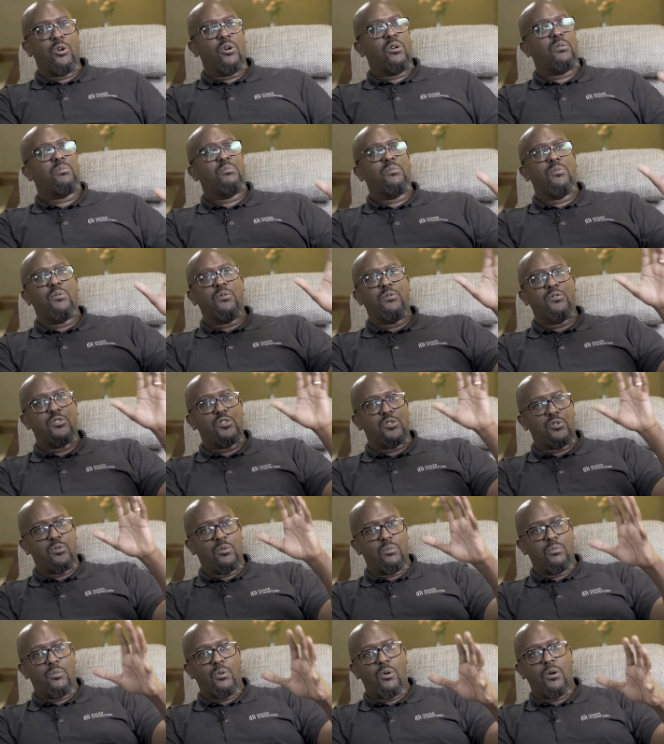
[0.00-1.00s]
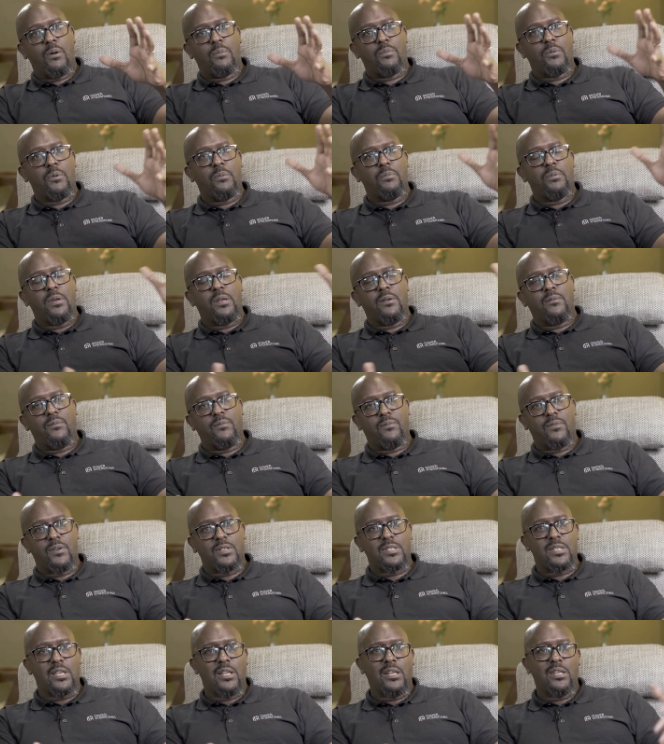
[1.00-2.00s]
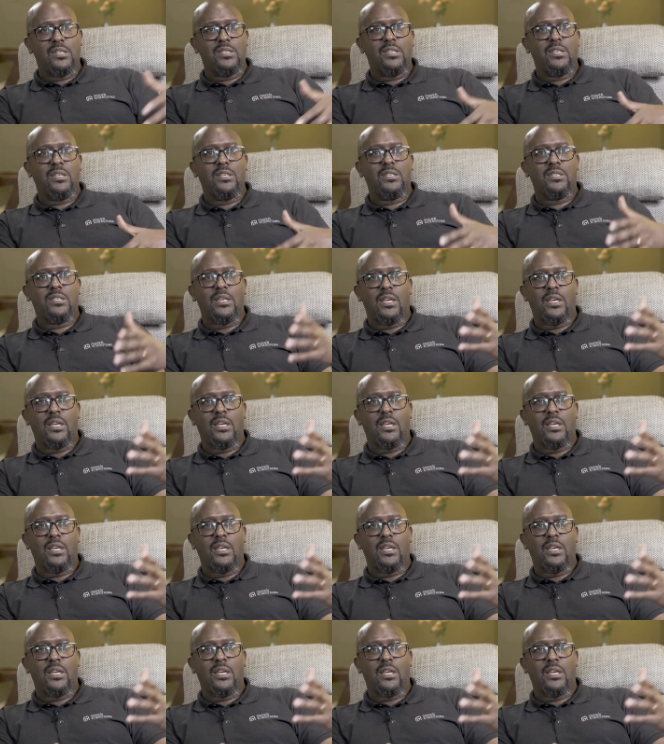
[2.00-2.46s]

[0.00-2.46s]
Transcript: got moved to more appropriate facilities.